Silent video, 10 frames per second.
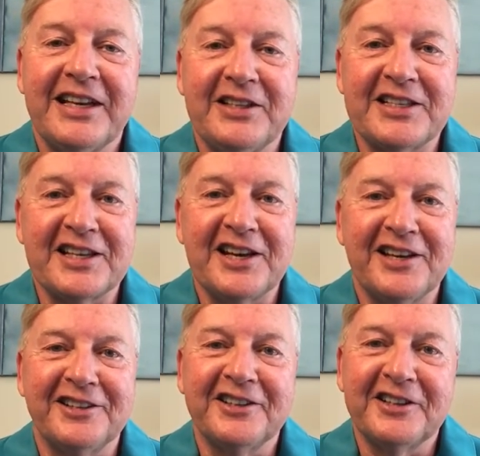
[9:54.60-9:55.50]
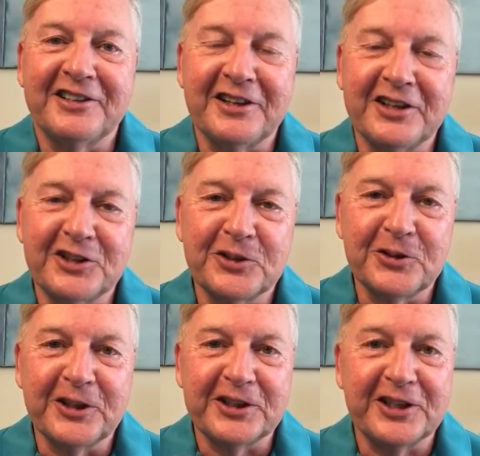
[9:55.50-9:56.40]
it's a
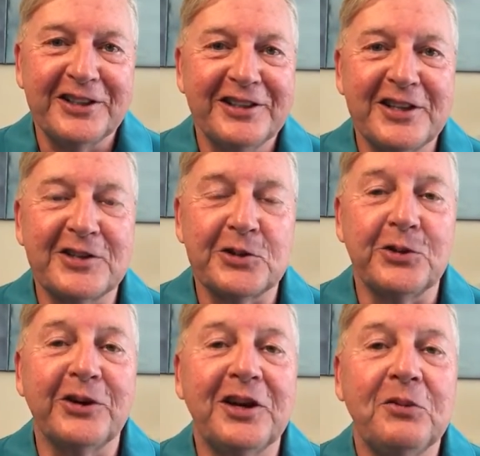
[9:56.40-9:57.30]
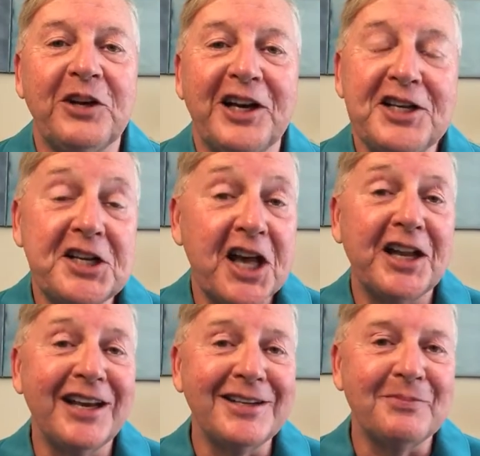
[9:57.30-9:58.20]
short story when I
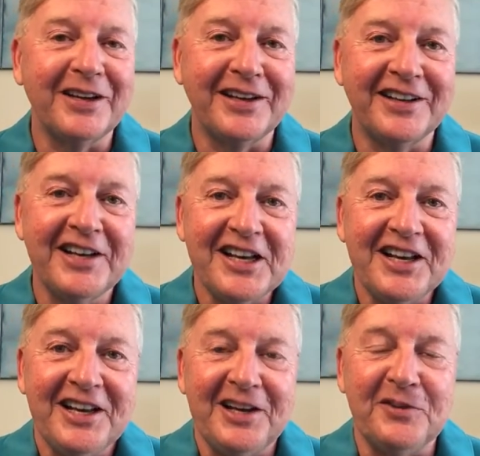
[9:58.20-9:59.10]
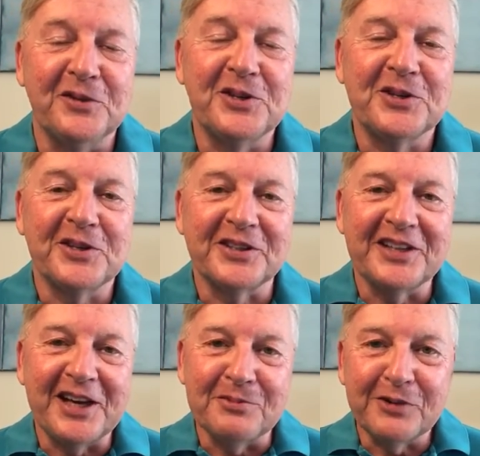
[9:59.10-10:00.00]
tell it, but it was
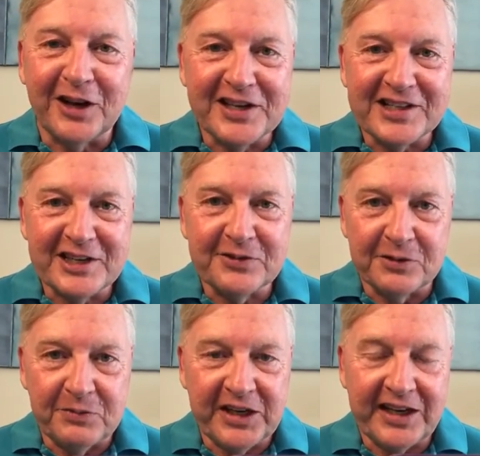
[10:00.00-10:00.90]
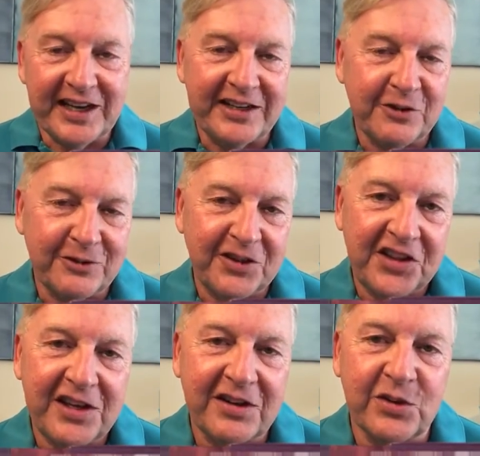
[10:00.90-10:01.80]
certainly a process for me. And over
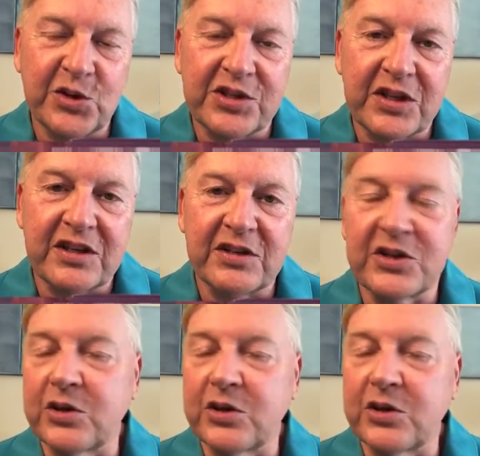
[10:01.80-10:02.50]
the years, the